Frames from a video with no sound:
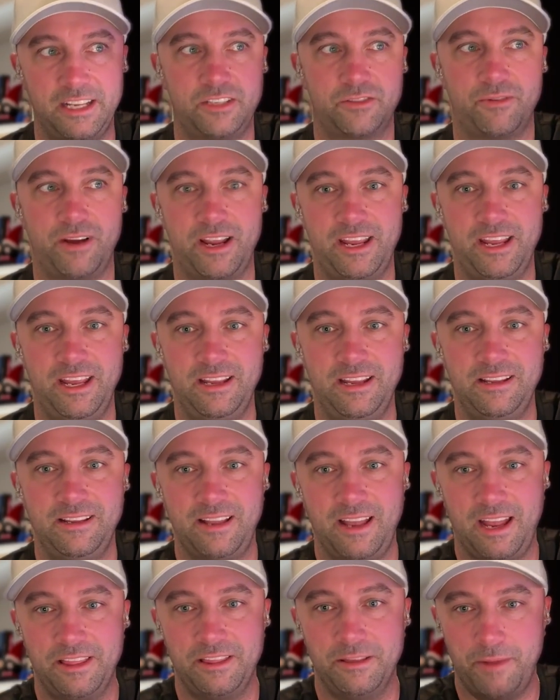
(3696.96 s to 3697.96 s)
ranking
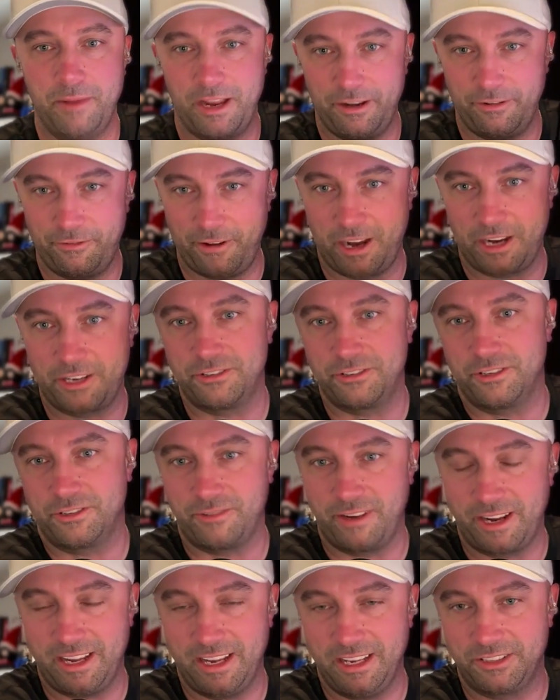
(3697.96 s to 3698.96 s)
and the manufacturer's
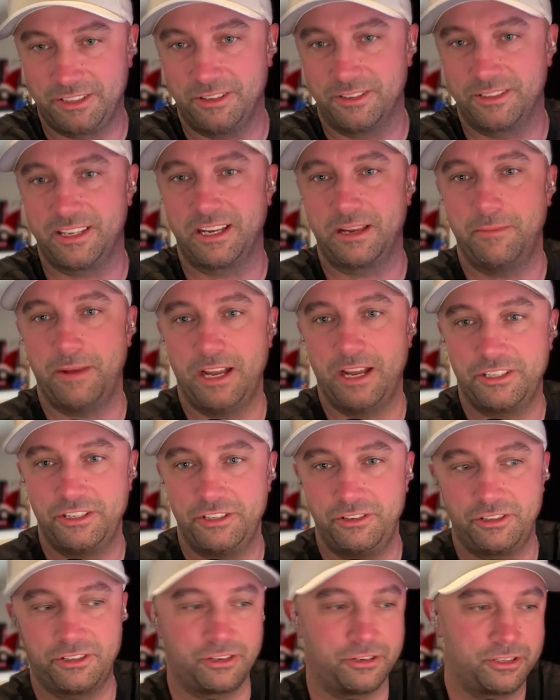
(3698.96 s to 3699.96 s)
ranking. So it's like, imagine
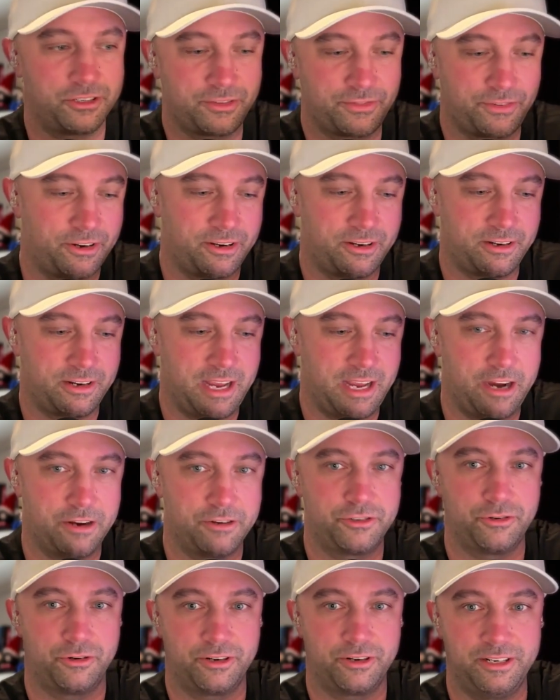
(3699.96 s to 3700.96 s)
you search for Air
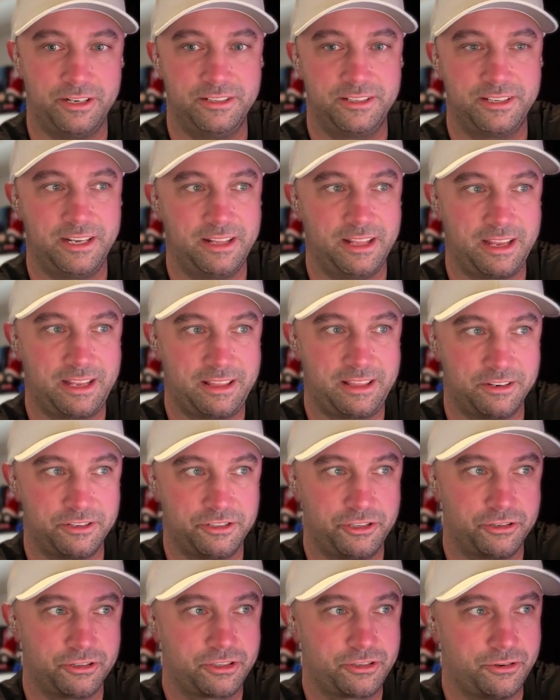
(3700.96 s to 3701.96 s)
Jordans and like there's
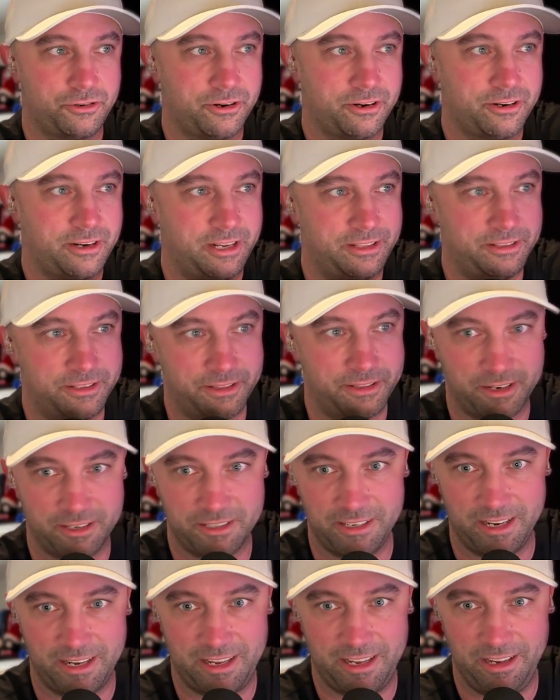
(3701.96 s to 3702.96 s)
your store and then there's
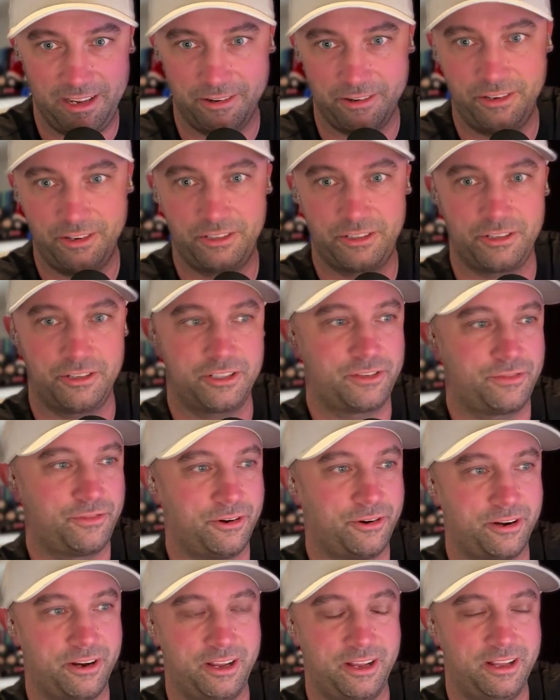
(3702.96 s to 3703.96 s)
Nike, or you search
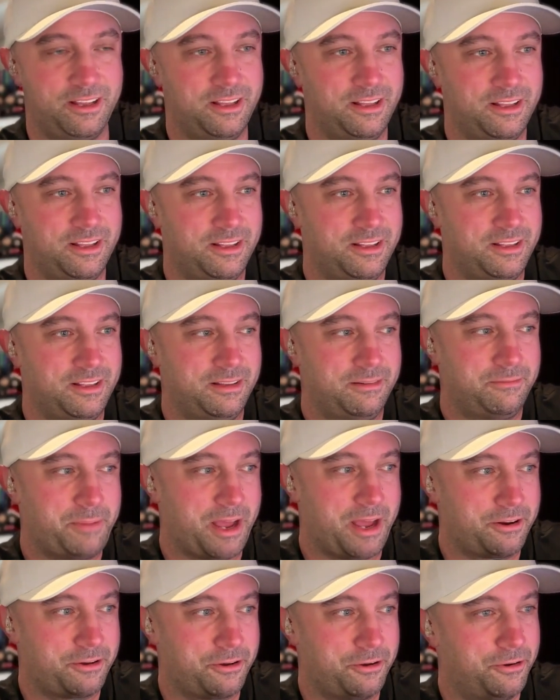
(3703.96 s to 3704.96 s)
for a
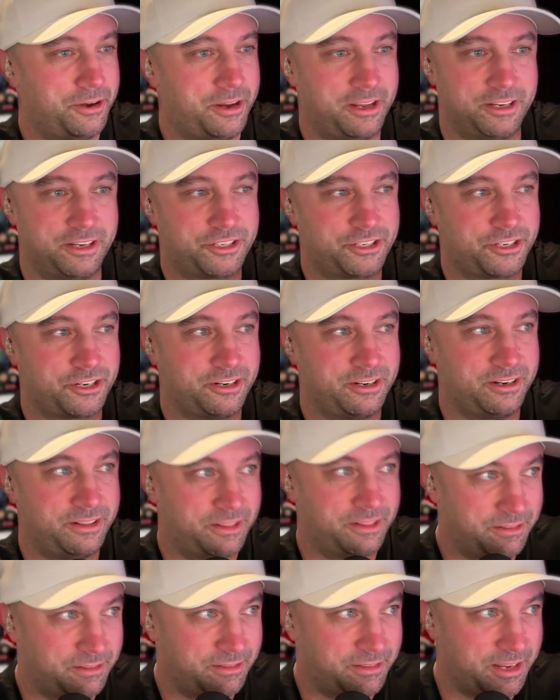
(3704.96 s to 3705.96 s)
Patagonia shirt
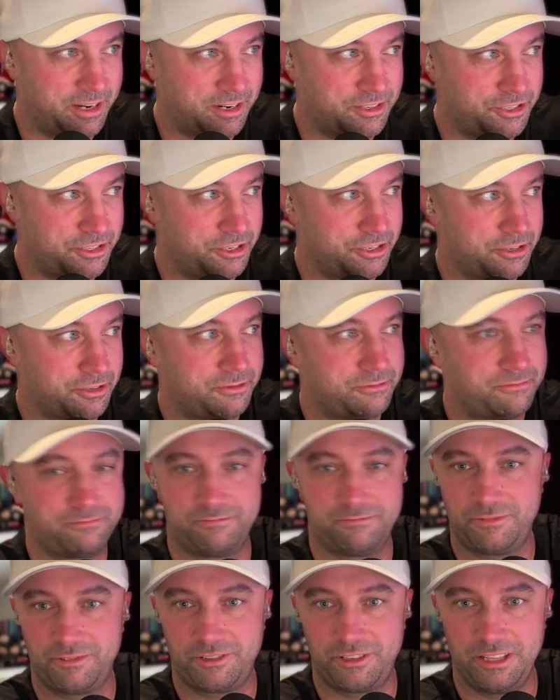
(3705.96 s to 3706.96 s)
and there's your
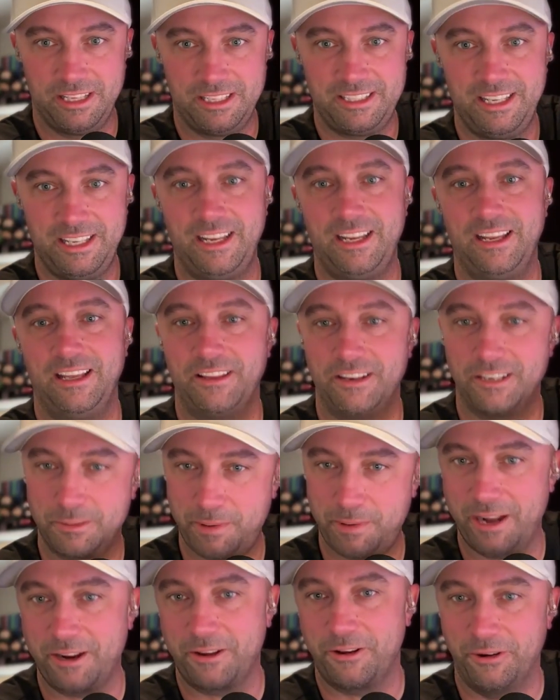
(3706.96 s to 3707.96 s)
listing and there's
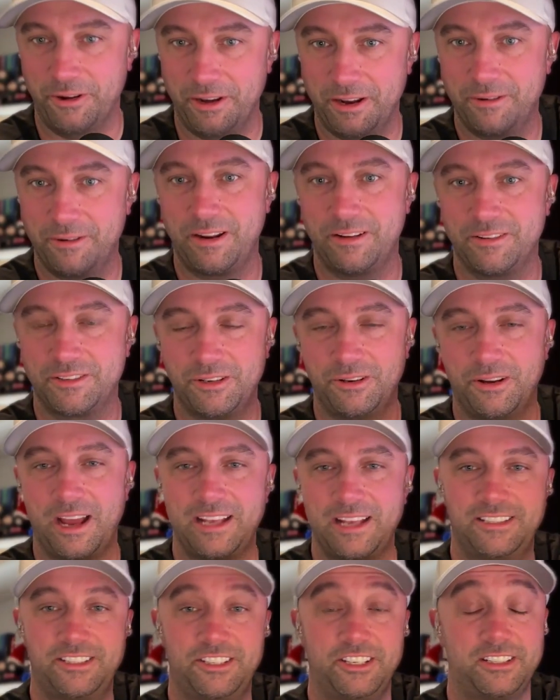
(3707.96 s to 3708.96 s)
Patagonia. Yeah. So
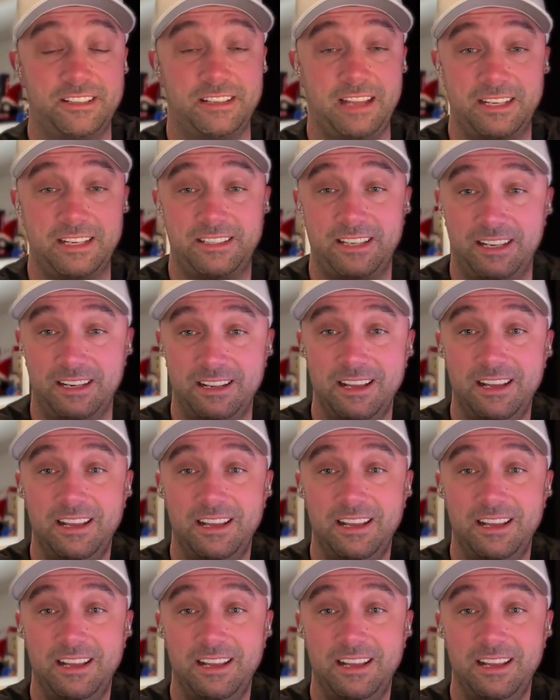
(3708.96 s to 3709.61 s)
I said,